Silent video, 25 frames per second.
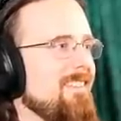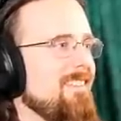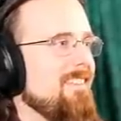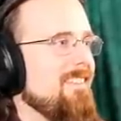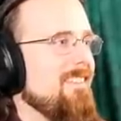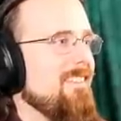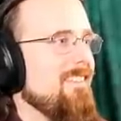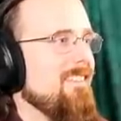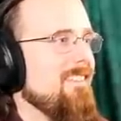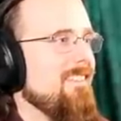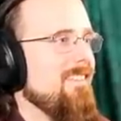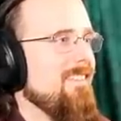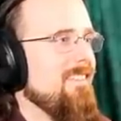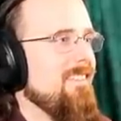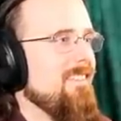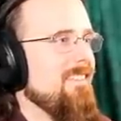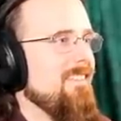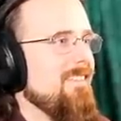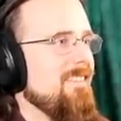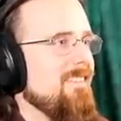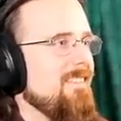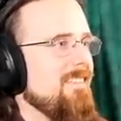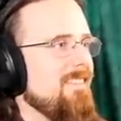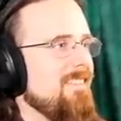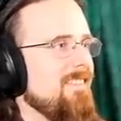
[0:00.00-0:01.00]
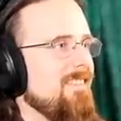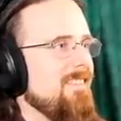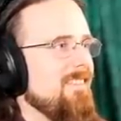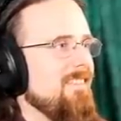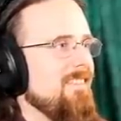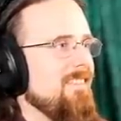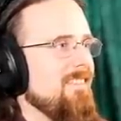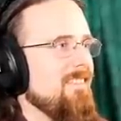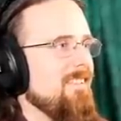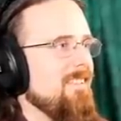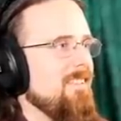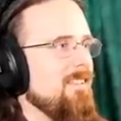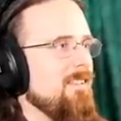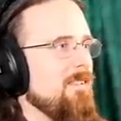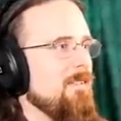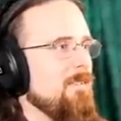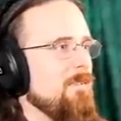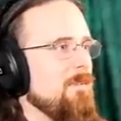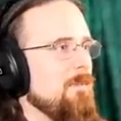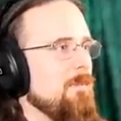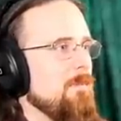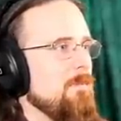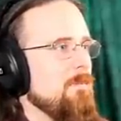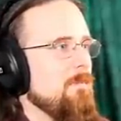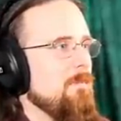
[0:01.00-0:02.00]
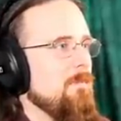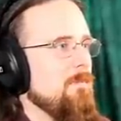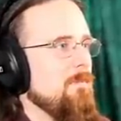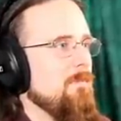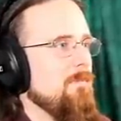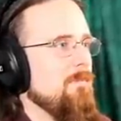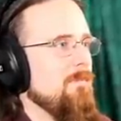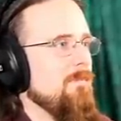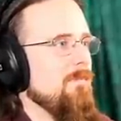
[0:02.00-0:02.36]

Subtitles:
Nothing is said.